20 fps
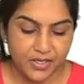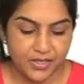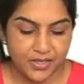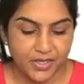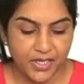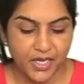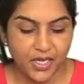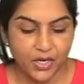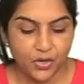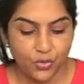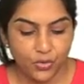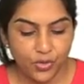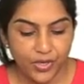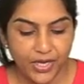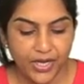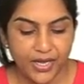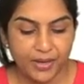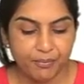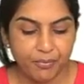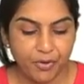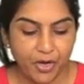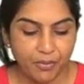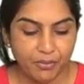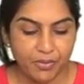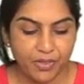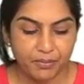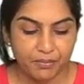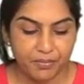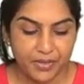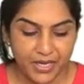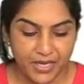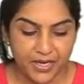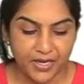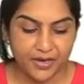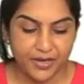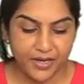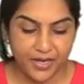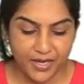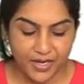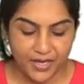The only problem
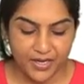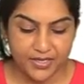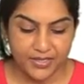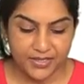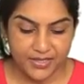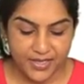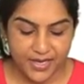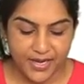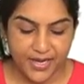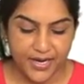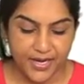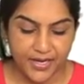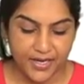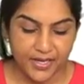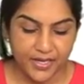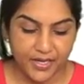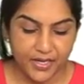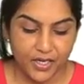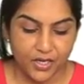here is that